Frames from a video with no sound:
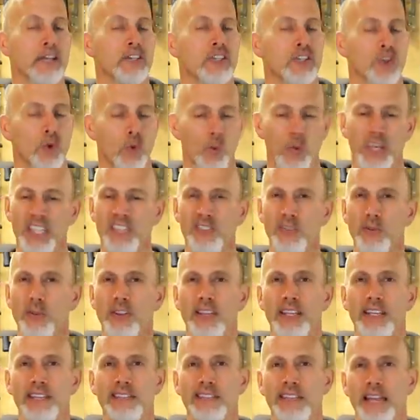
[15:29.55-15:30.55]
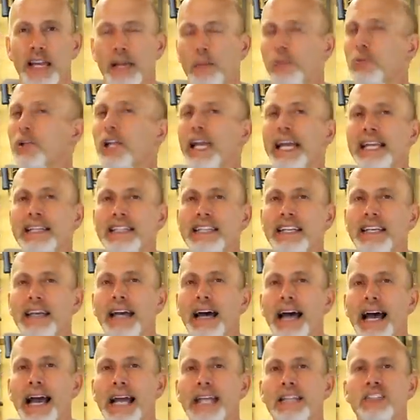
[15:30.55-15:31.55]
So we do things like planting
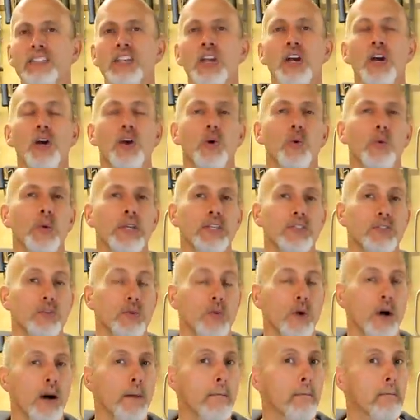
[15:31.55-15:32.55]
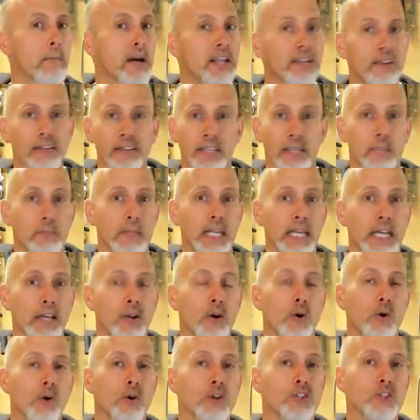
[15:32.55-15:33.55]
guides, we do a monthly mini
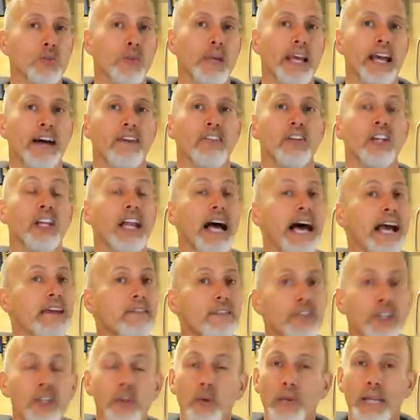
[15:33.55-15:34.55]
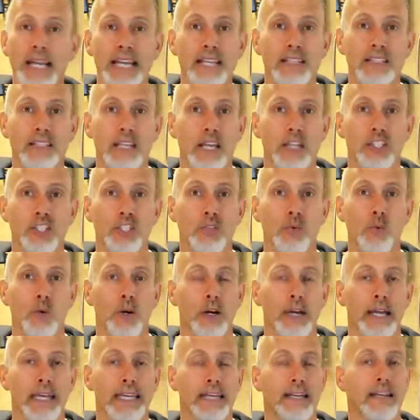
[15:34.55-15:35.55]
course, we have a live Q&A session
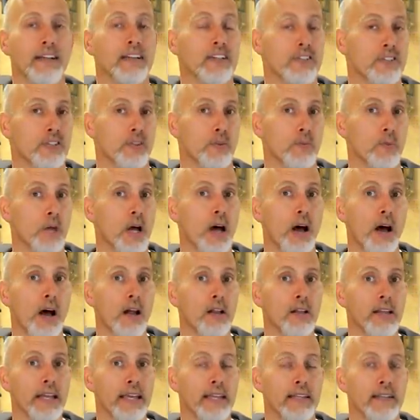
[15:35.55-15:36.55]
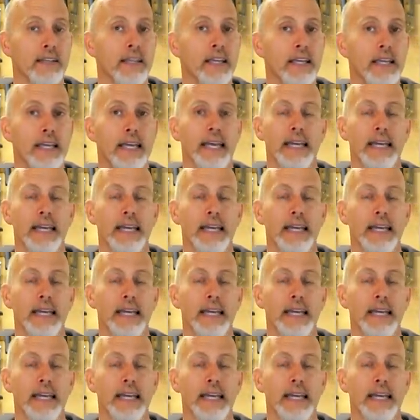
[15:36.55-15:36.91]
where I get on a Zoom call and,